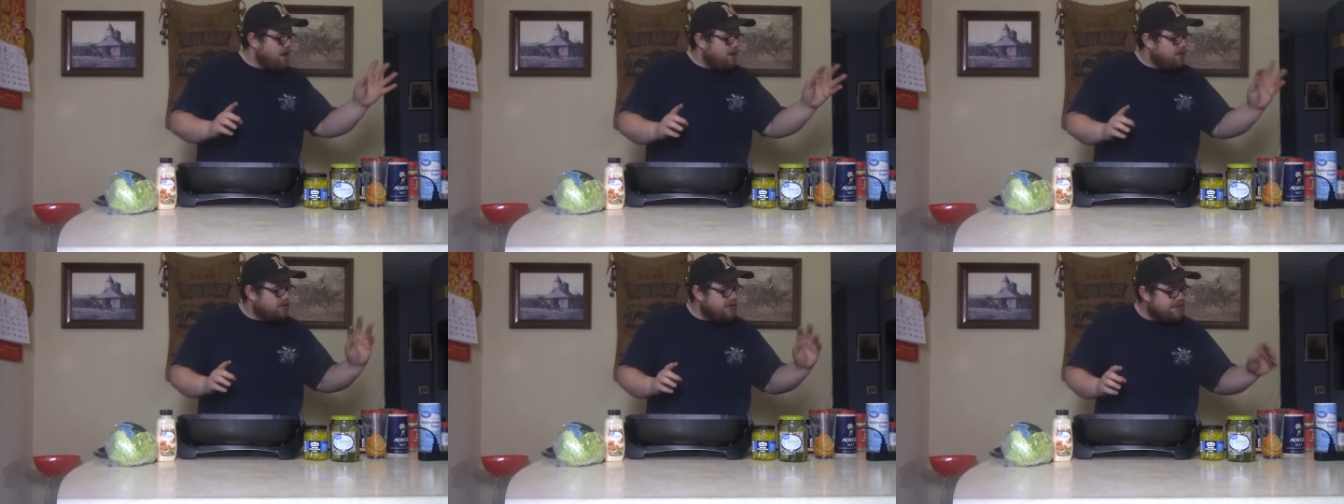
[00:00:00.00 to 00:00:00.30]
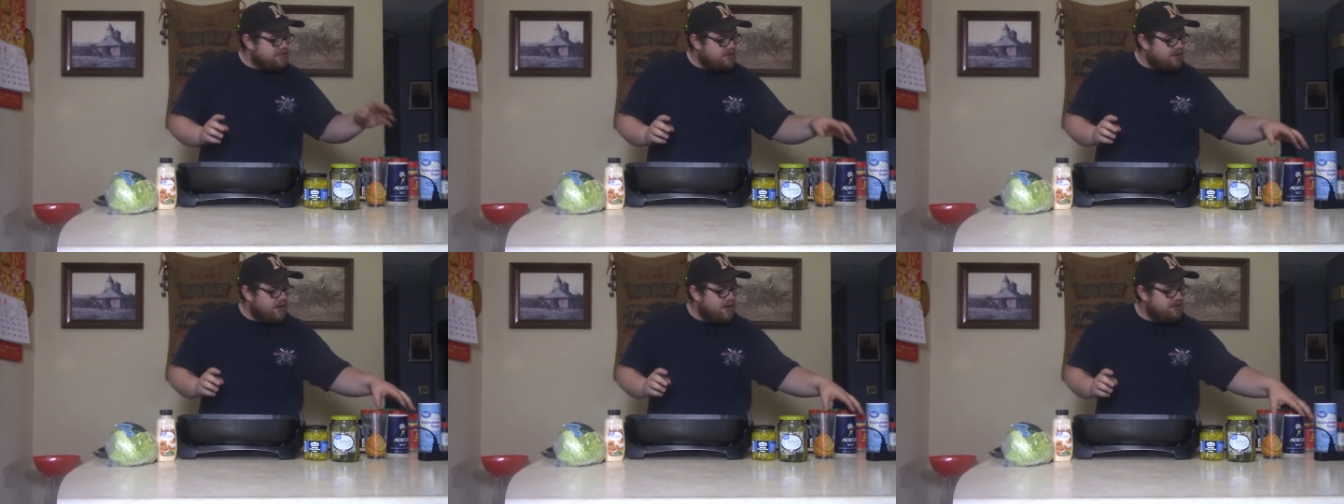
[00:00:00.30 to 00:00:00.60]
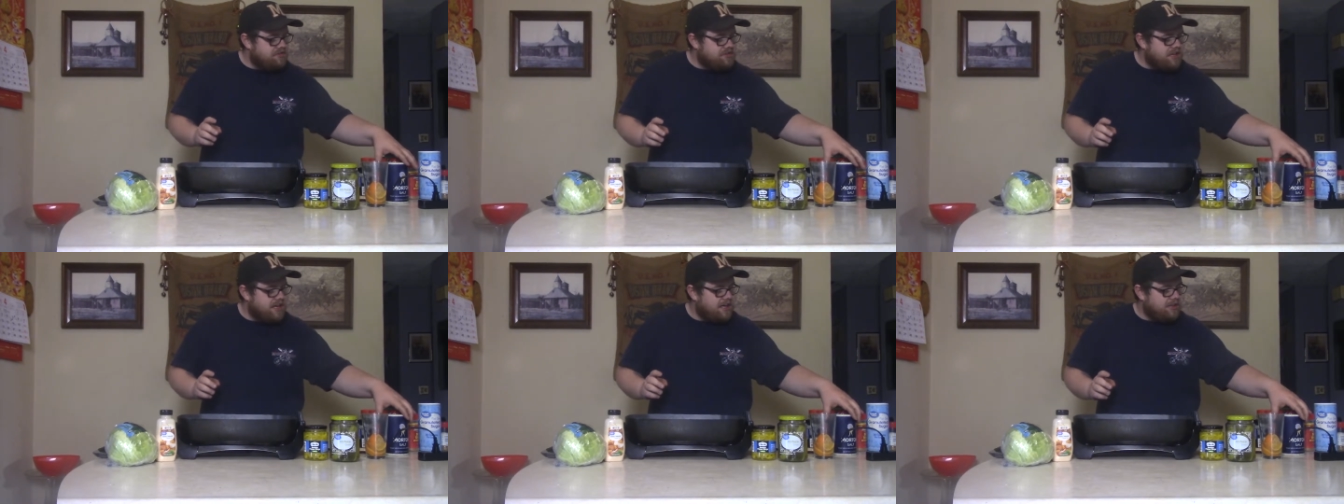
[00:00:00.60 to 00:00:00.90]
let's go ahead
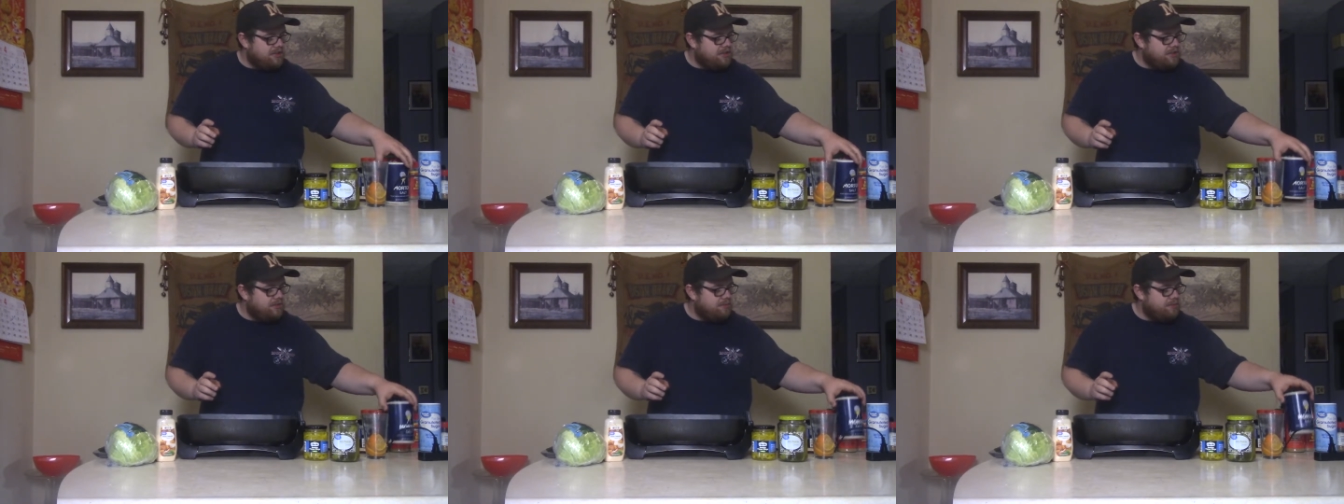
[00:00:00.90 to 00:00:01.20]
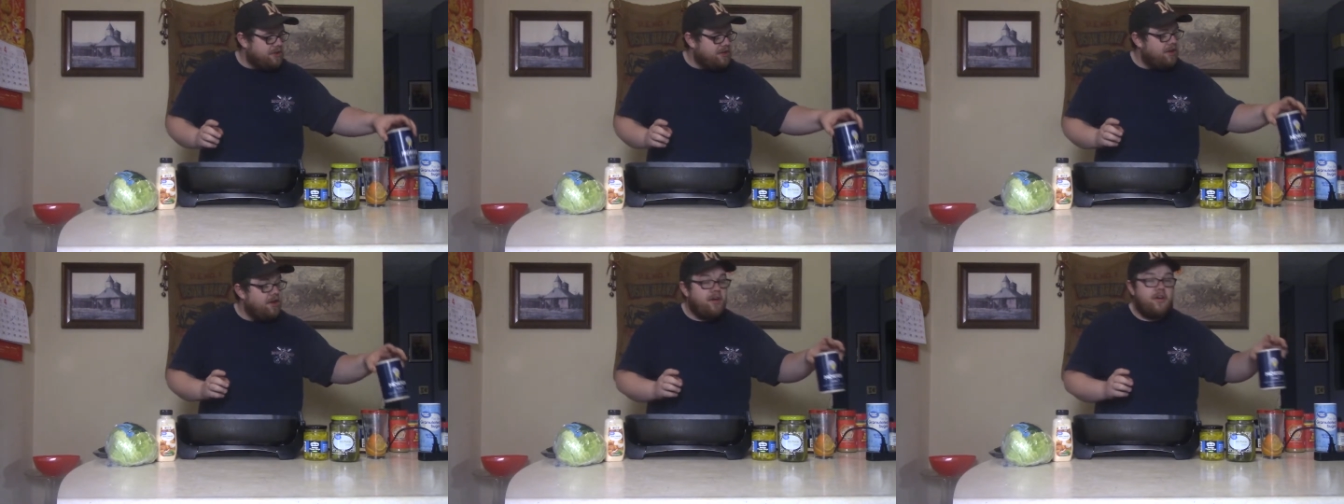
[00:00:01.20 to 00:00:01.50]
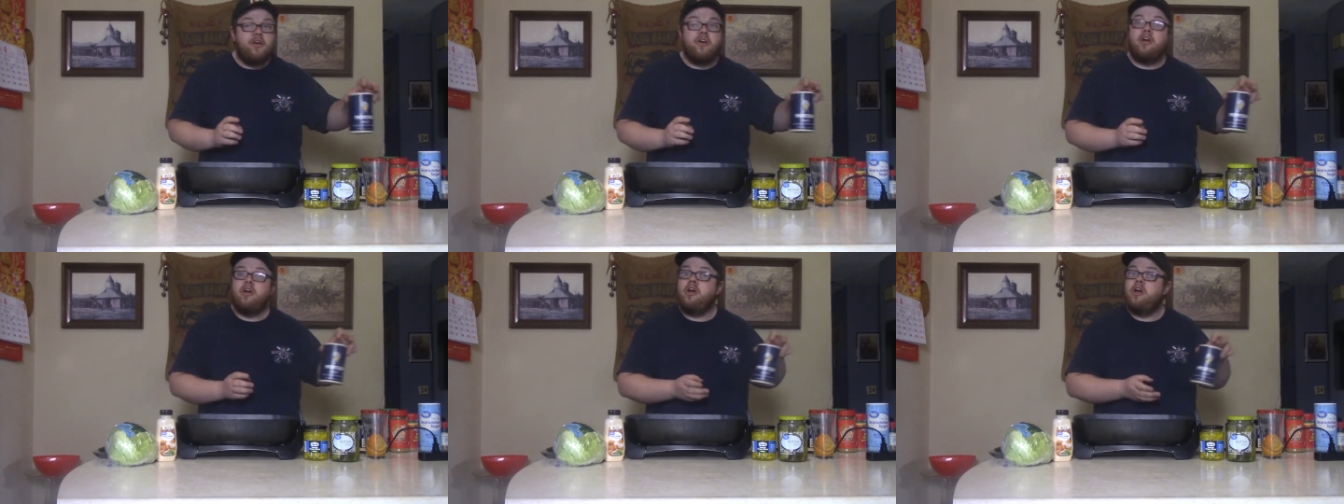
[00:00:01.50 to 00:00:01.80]
and take a little bit of
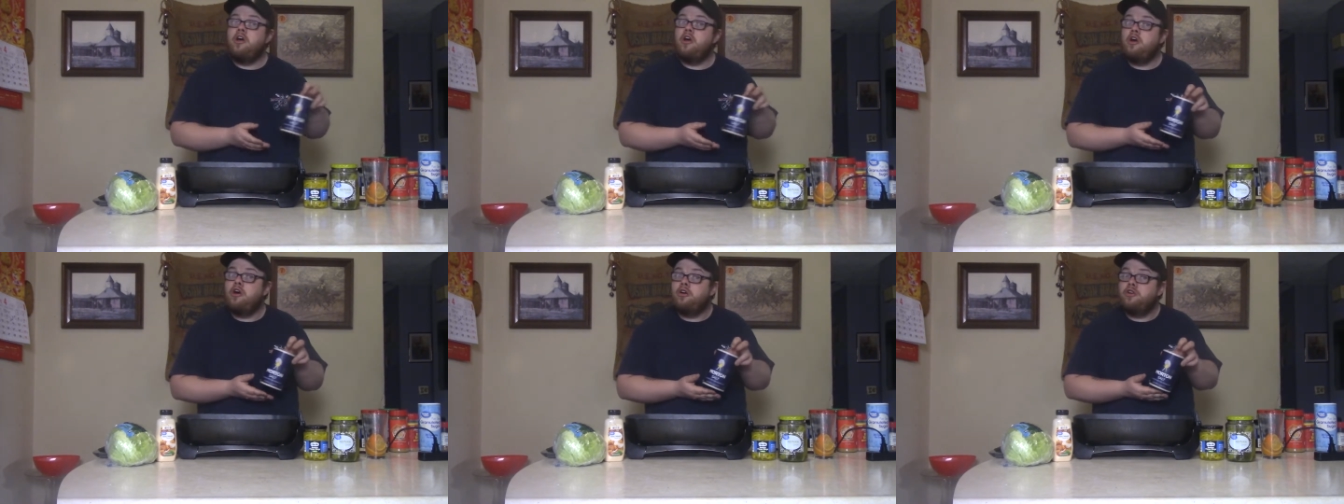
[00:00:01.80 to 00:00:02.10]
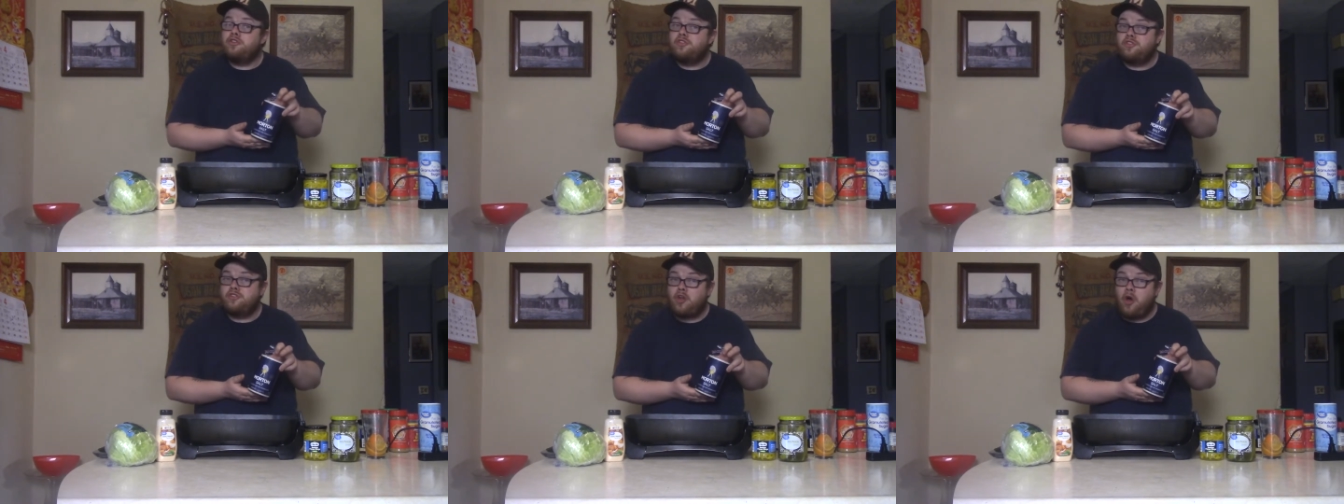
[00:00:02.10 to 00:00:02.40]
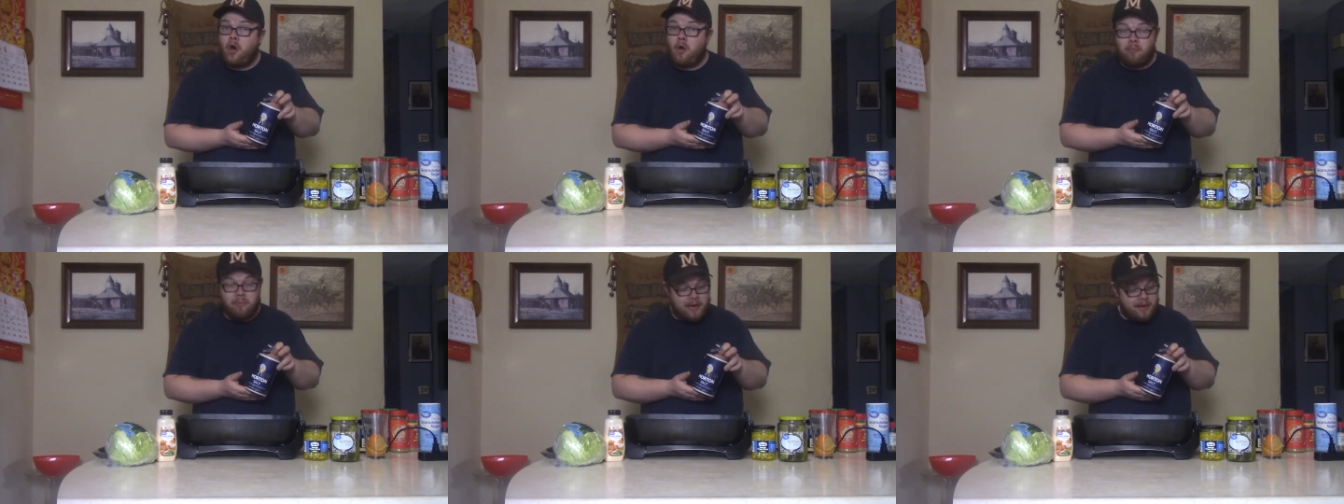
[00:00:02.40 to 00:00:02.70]

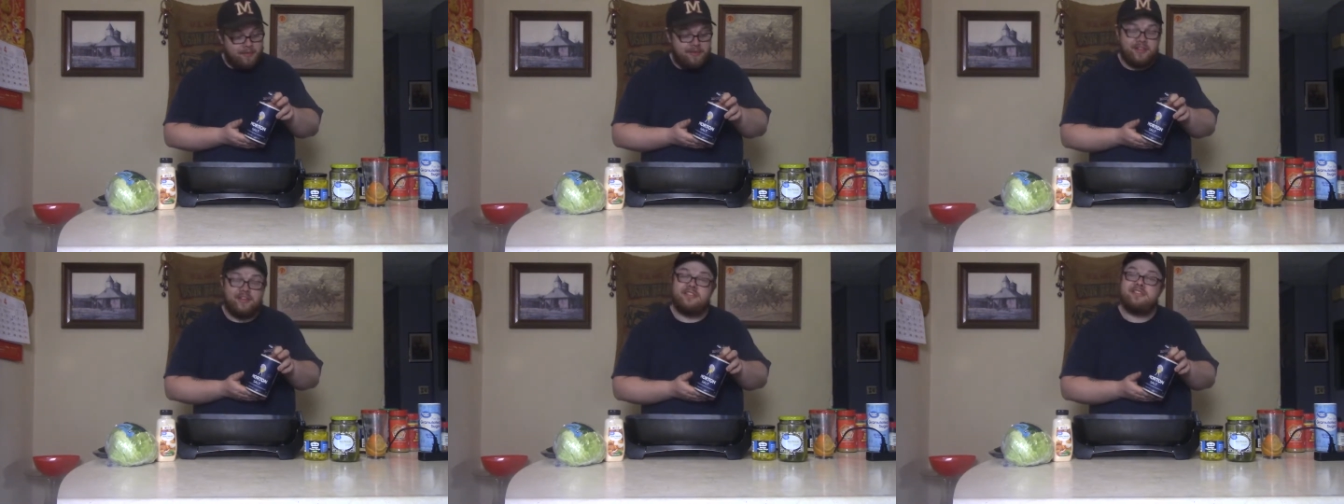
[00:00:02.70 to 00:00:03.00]
salt, baby, the